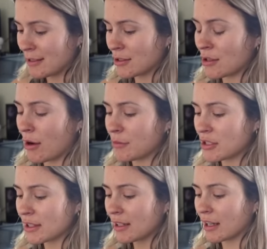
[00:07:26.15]
So I'm
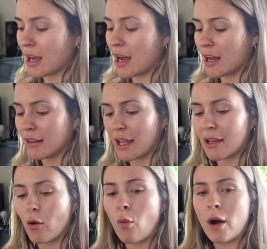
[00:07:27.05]
just gonna cut
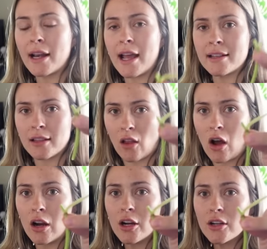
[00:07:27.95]
like one end
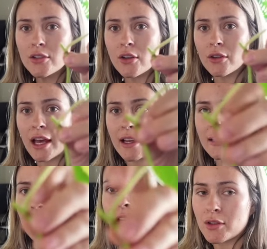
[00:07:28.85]
longer so
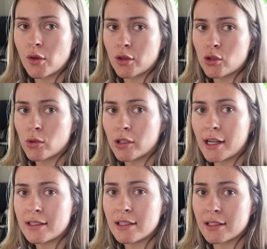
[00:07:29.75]
that, so the shorter
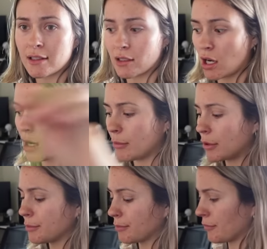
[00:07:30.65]
end is the top.
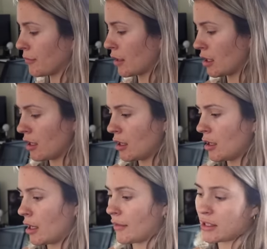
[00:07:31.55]

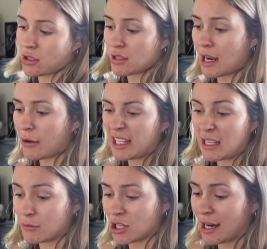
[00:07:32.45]
And that's just how I
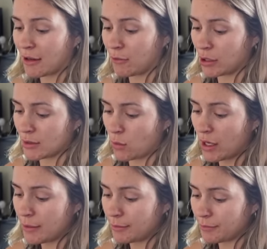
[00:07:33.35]
keep track of what's
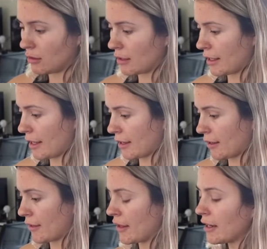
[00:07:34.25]
what.
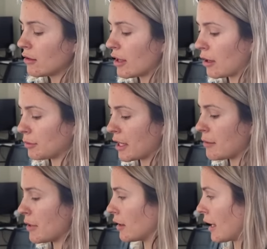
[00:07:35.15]
Yeah, and then it'll help
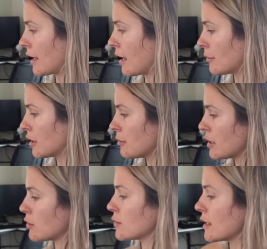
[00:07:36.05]
them, like I'm gonna
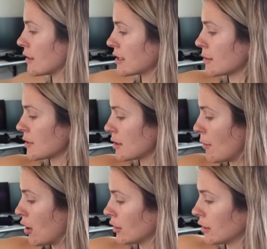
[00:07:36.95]
be using some
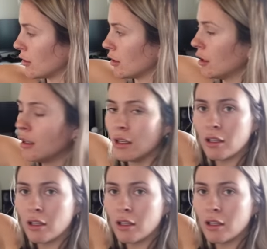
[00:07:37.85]
small little